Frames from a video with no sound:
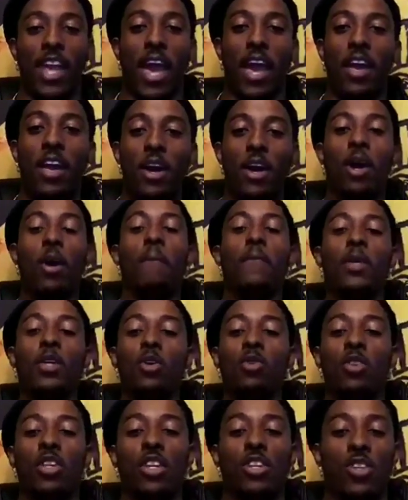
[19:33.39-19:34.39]
nigga that
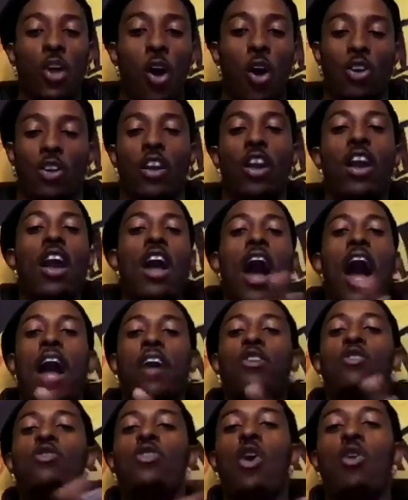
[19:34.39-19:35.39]
abuses. her.
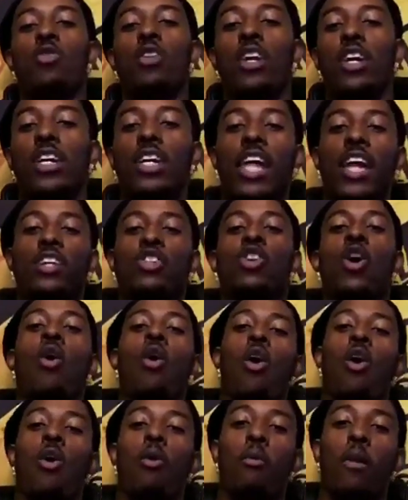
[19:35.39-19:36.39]
How you gonna
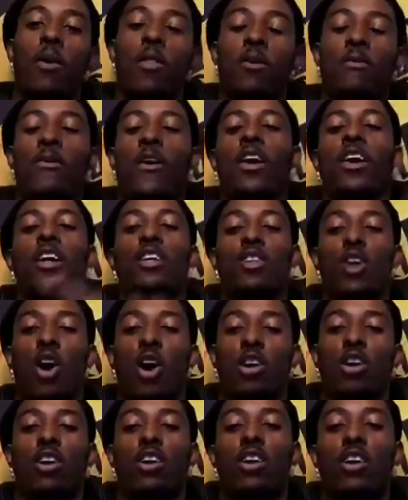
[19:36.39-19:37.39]
neglect your own
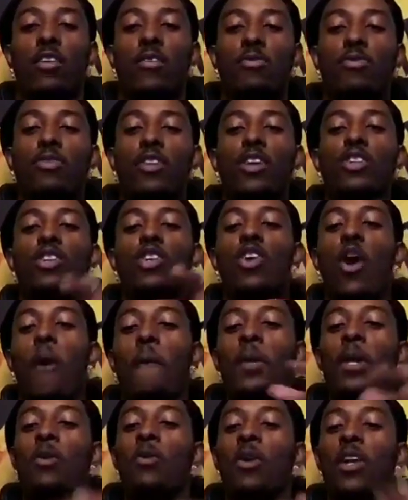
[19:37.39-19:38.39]
motherfucking daughter? Right.